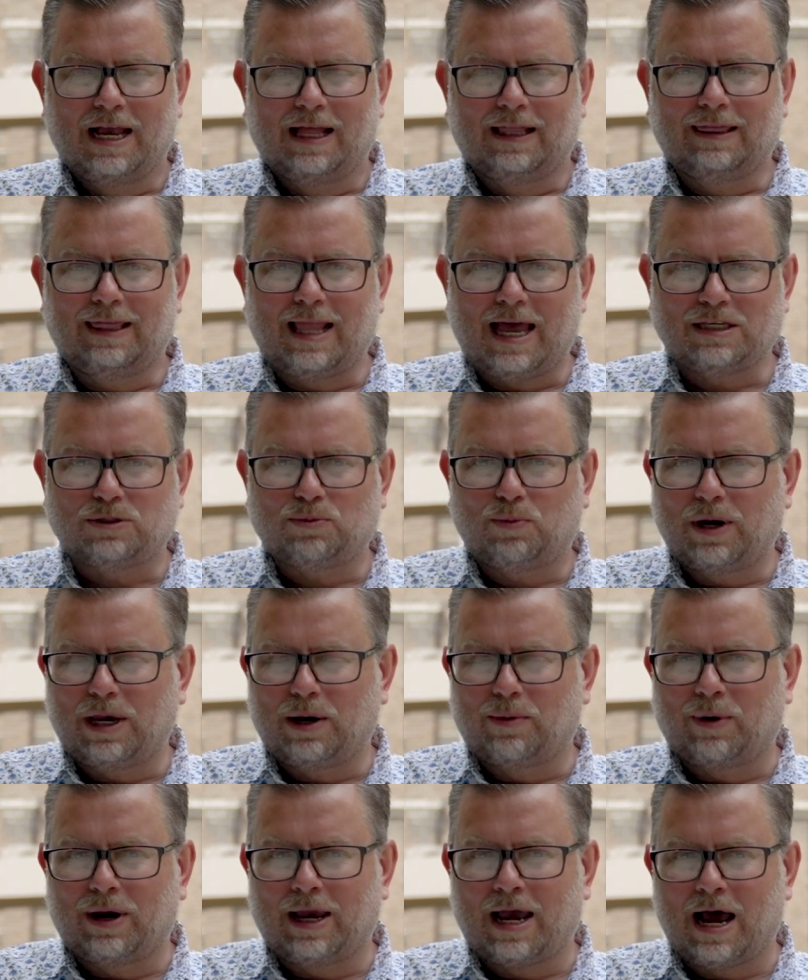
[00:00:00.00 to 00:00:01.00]
Last
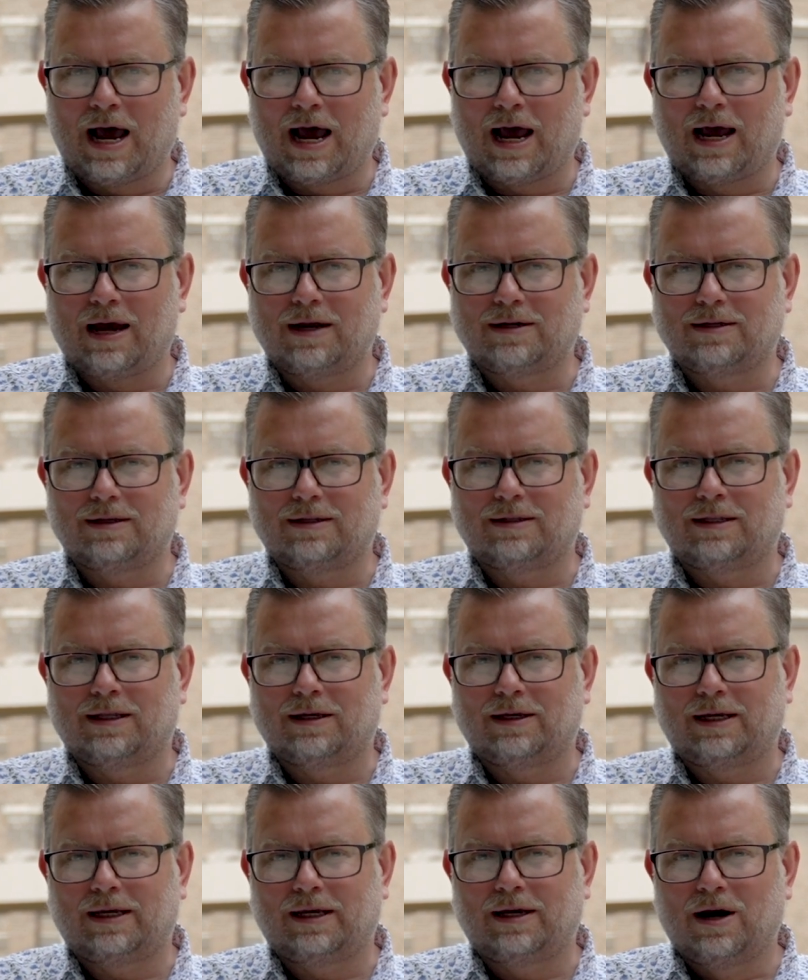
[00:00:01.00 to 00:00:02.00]
week we had
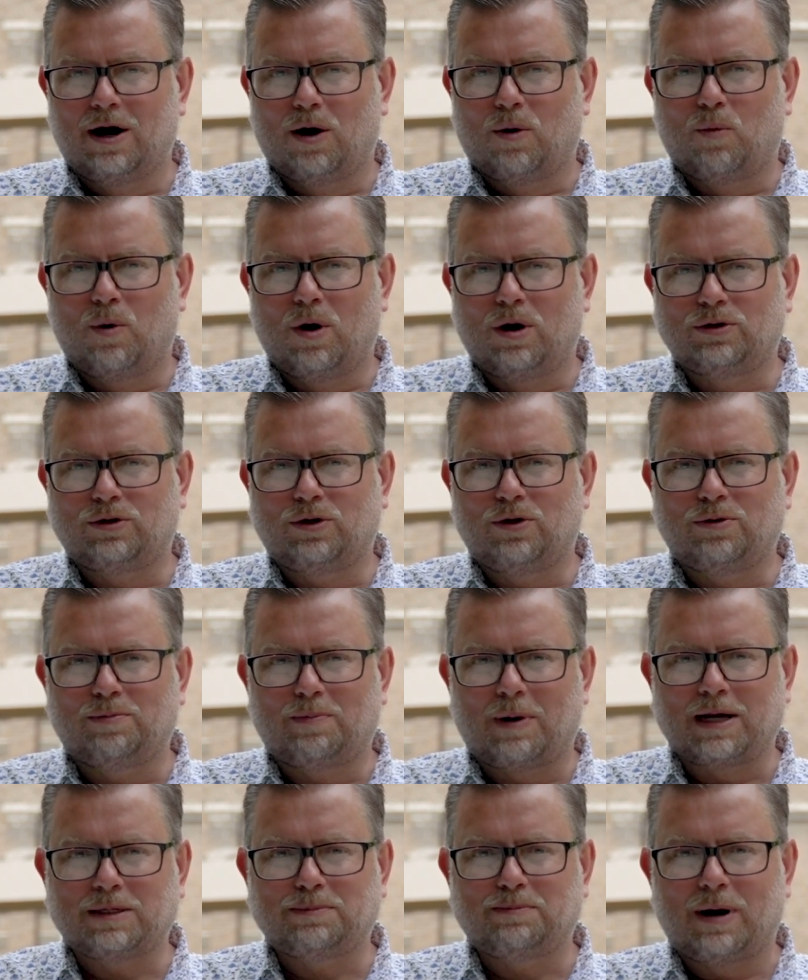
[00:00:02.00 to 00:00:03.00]
the World Youth
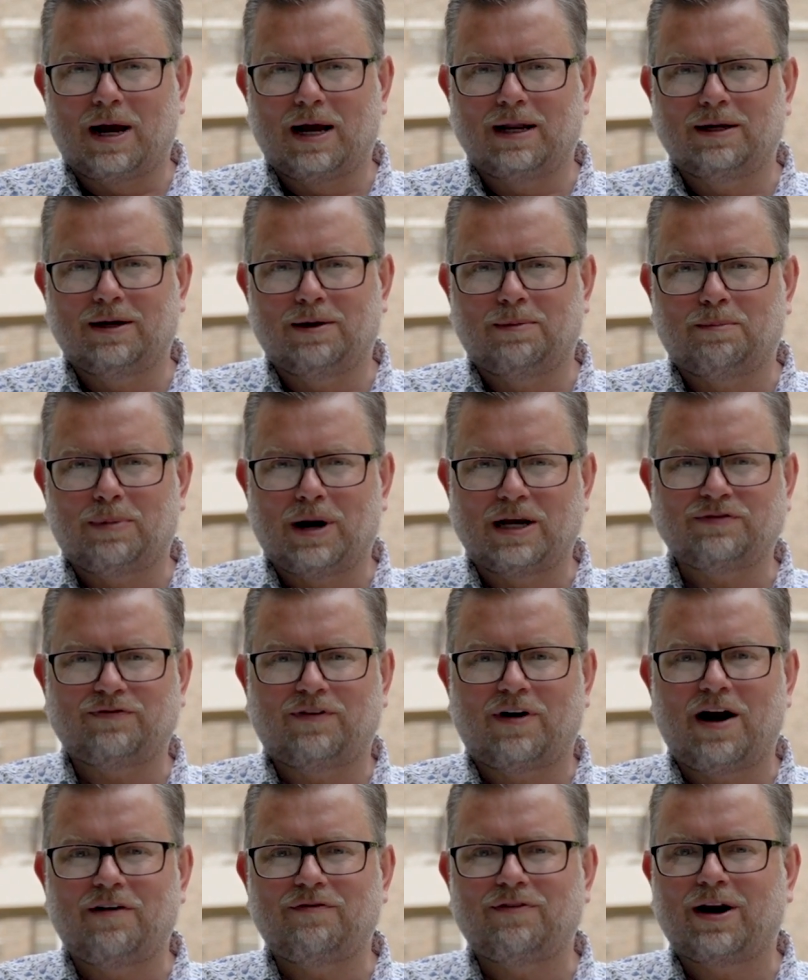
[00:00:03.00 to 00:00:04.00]
Brass Band and Brass
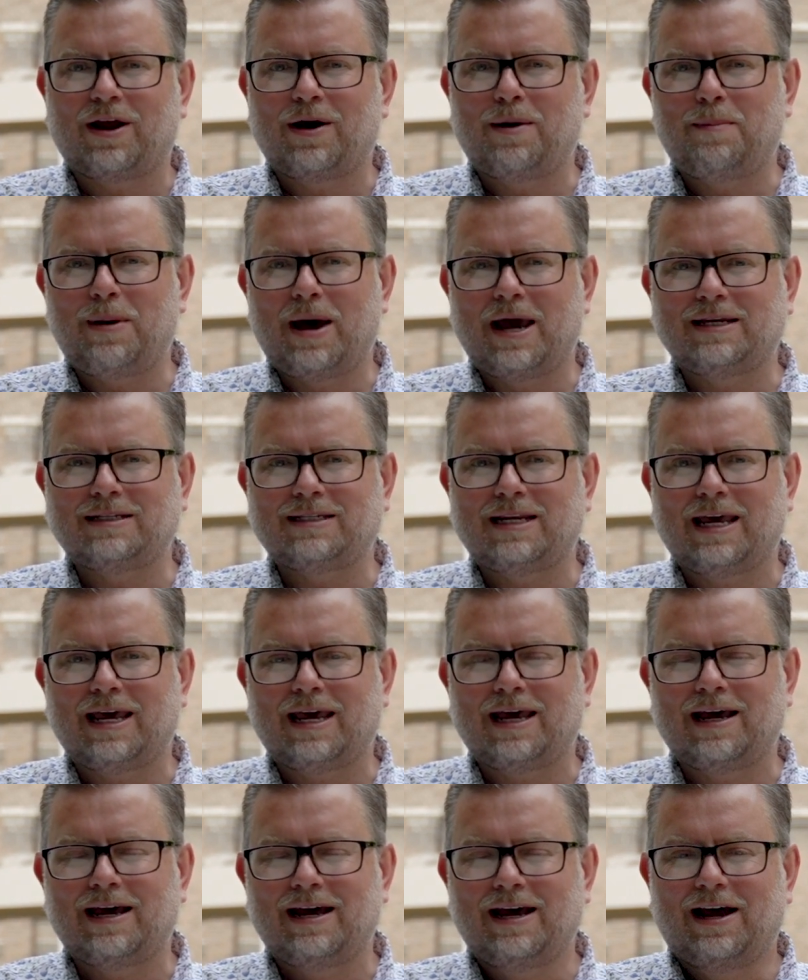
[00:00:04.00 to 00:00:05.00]
for Africa based
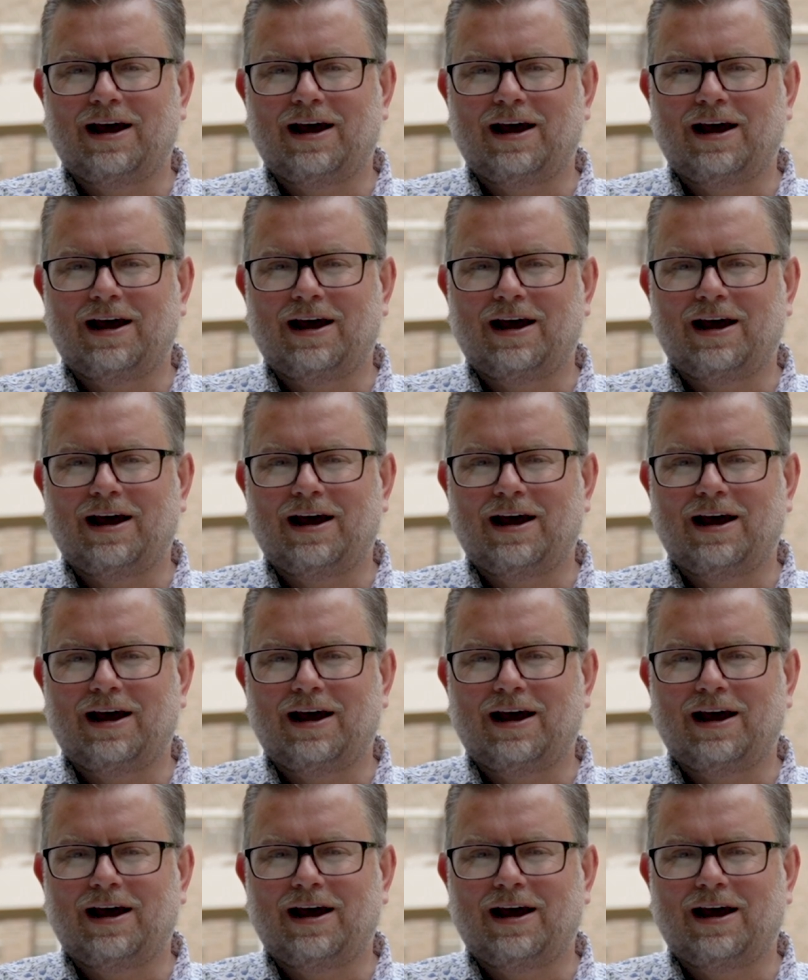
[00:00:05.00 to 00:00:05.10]
here.